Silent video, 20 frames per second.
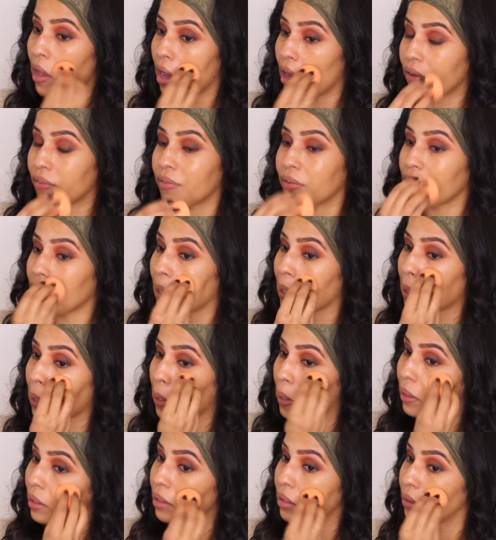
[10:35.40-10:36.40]
I feel like
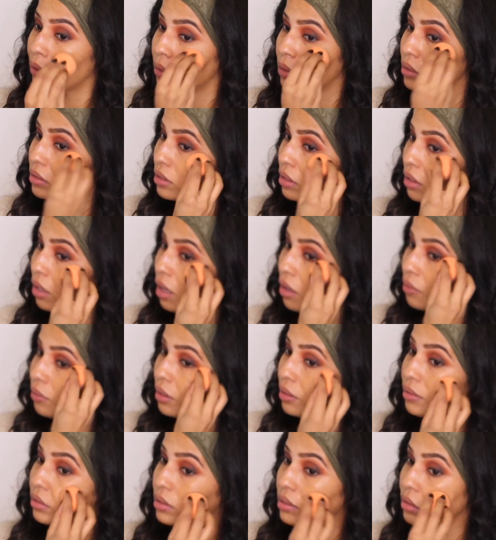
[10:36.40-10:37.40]
a little goes a long
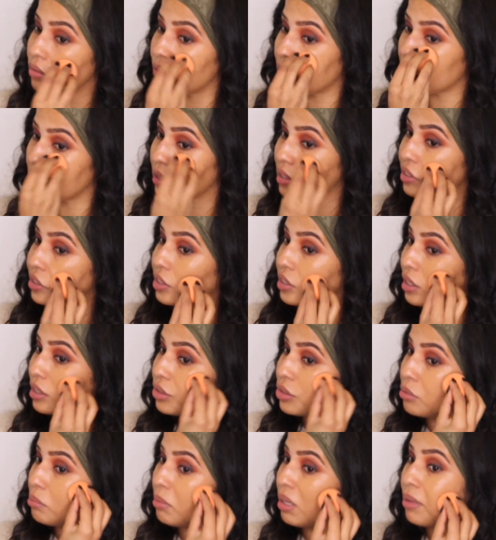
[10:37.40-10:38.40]
way with this foundation. I
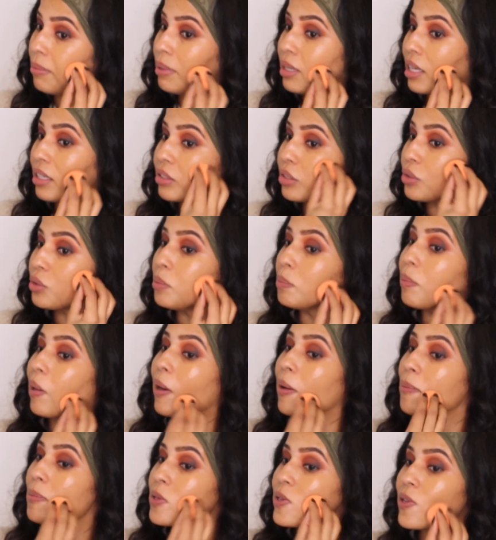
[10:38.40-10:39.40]
do maybe like 2
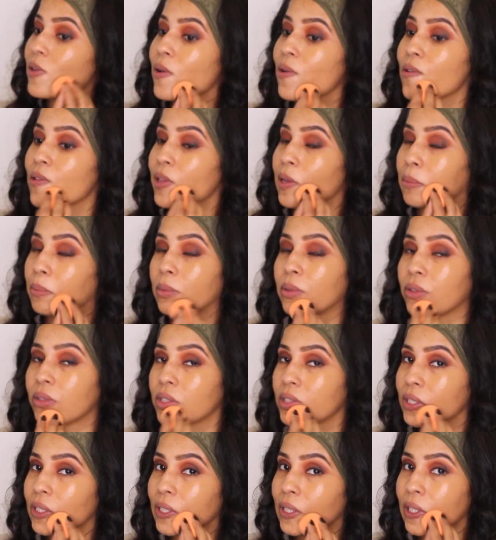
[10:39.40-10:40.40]
pumps the
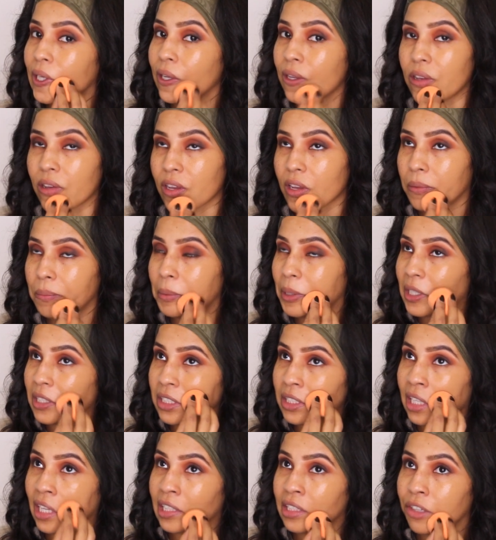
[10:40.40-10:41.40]
most compared
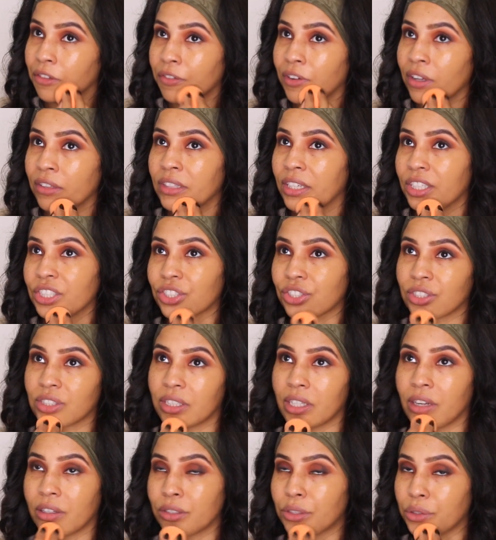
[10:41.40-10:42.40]
to like the foundations
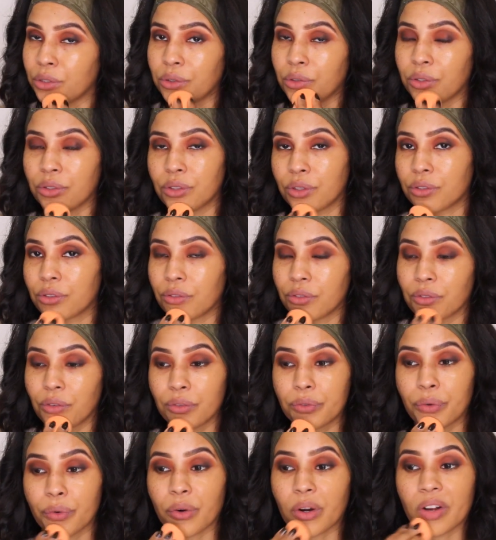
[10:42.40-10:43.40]
that I'll do
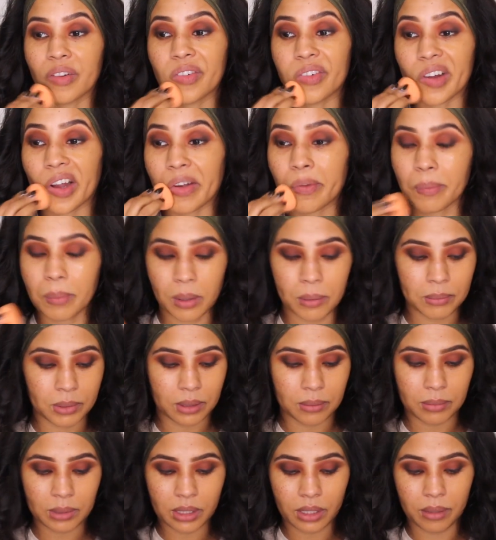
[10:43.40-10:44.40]
4 or 5 pumps
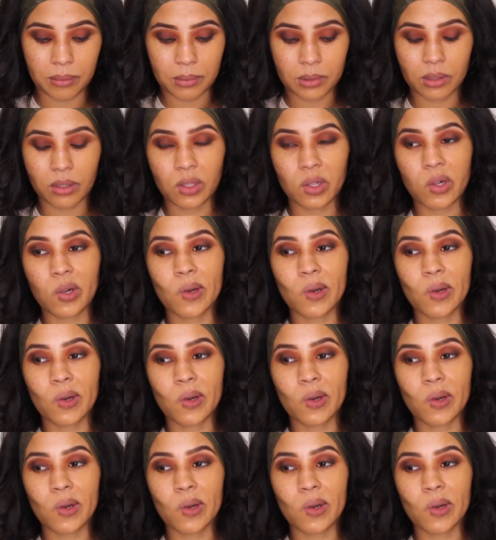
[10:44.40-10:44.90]
sometimes.